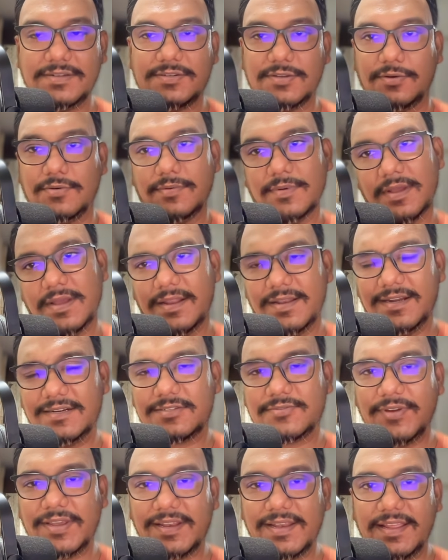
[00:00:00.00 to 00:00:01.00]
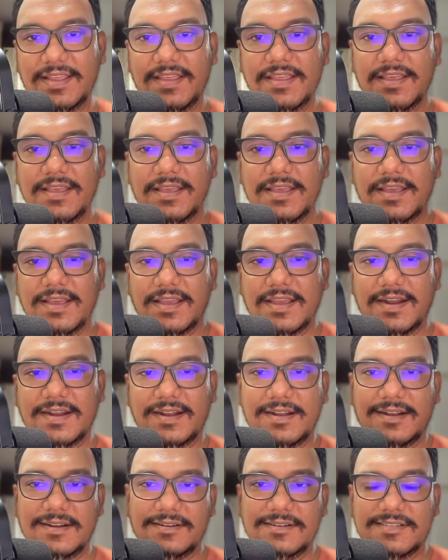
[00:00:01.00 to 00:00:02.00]
So let's quickly get
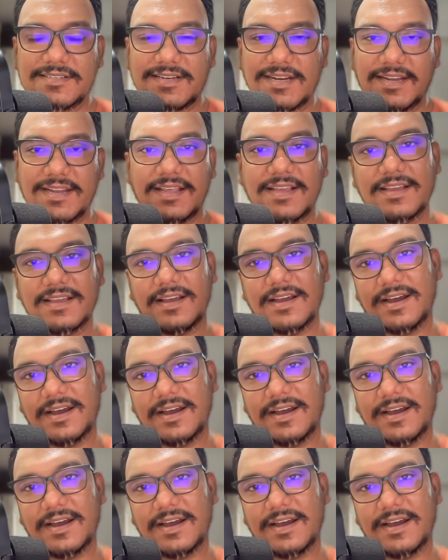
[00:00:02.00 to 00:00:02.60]
an understanding.